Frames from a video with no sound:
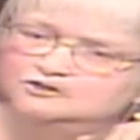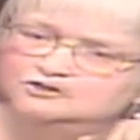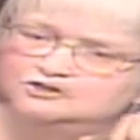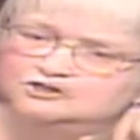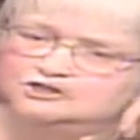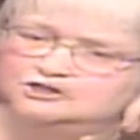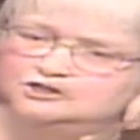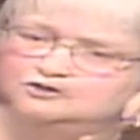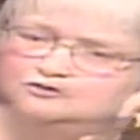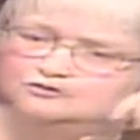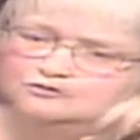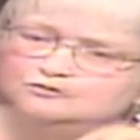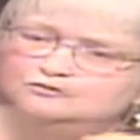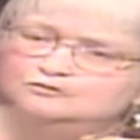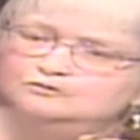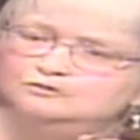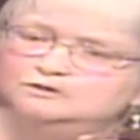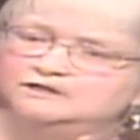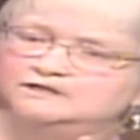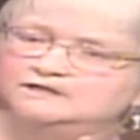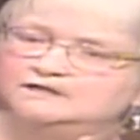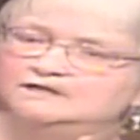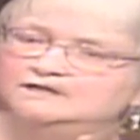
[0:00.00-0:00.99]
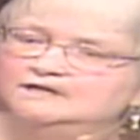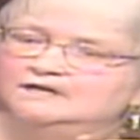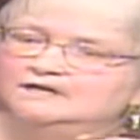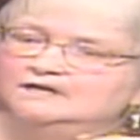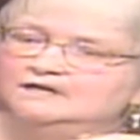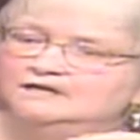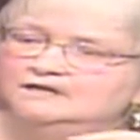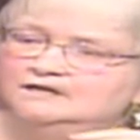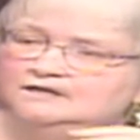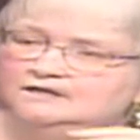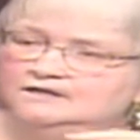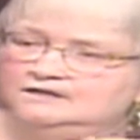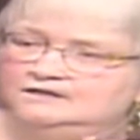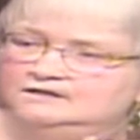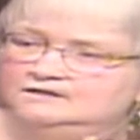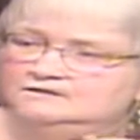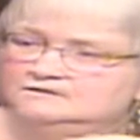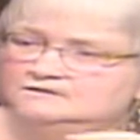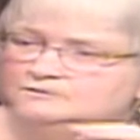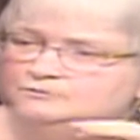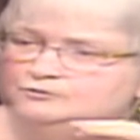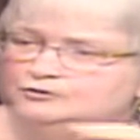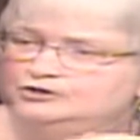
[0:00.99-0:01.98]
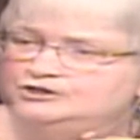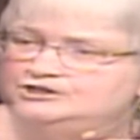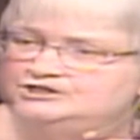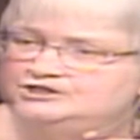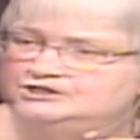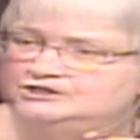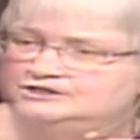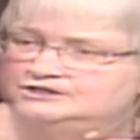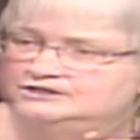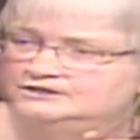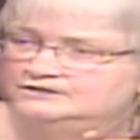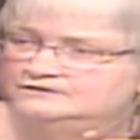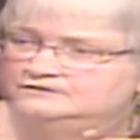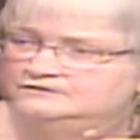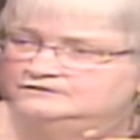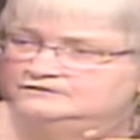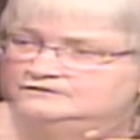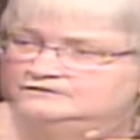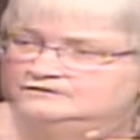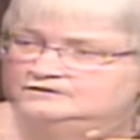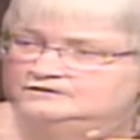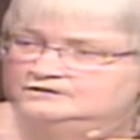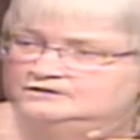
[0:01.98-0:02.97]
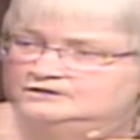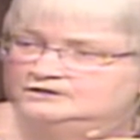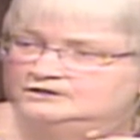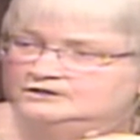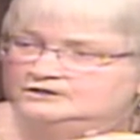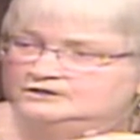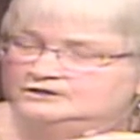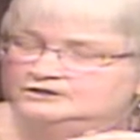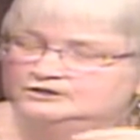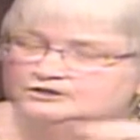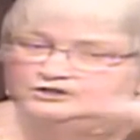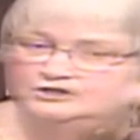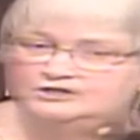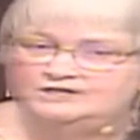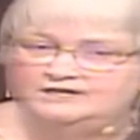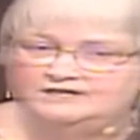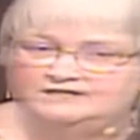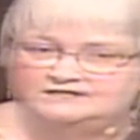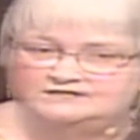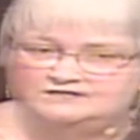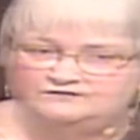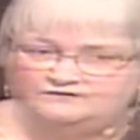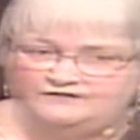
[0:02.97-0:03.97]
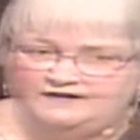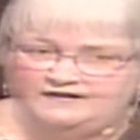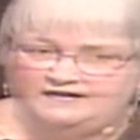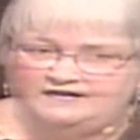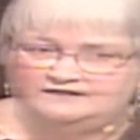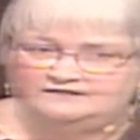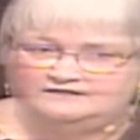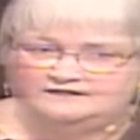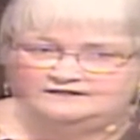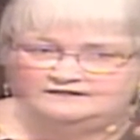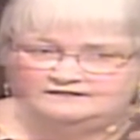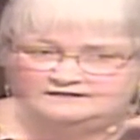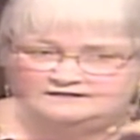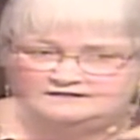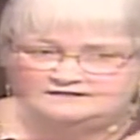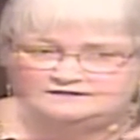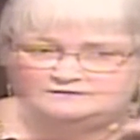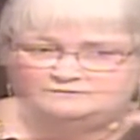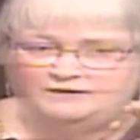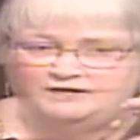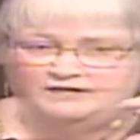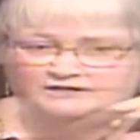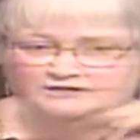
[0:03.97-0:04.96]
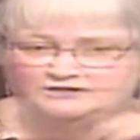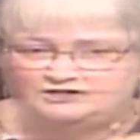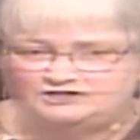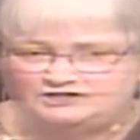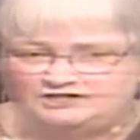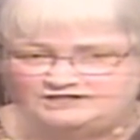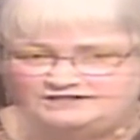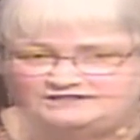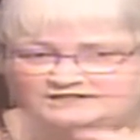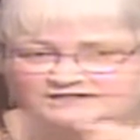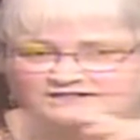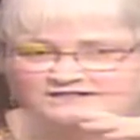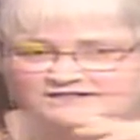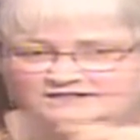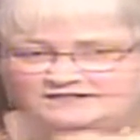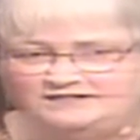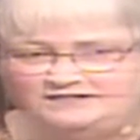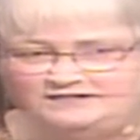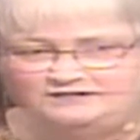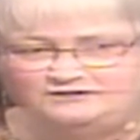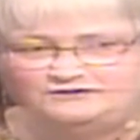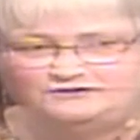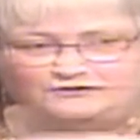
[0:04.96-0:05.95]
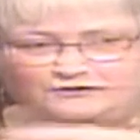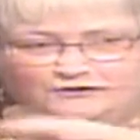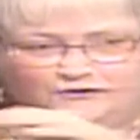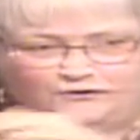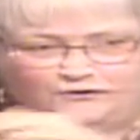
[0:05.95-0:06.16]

she truly is appreciative. She has faith that this man, Jesus, is the